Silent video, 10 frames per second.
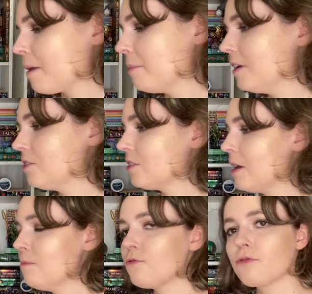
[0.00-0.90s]
But it
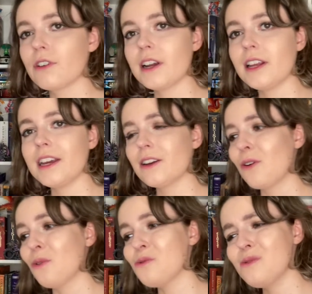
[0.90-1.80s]
seemed really
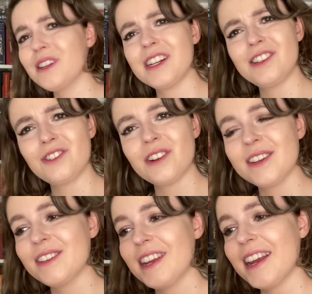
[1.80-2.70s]
cool and
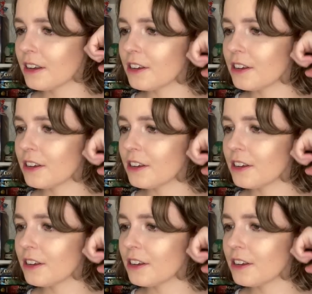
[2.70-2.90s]
interesting.